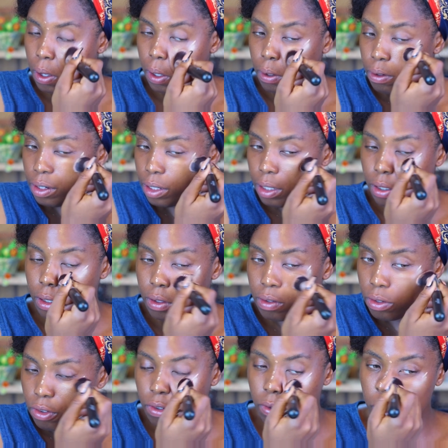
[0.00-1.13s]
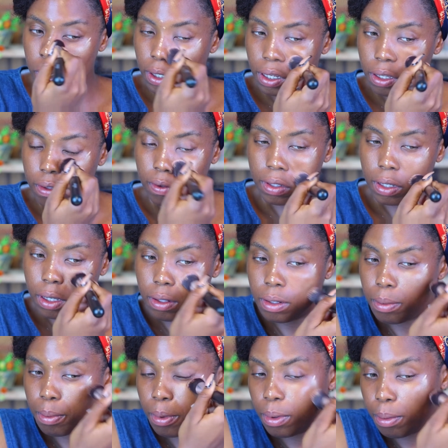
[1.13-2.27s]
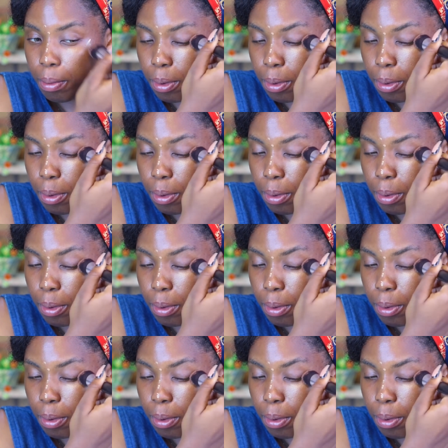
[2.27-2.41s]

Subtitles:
it really doesn't show that it's there anymore,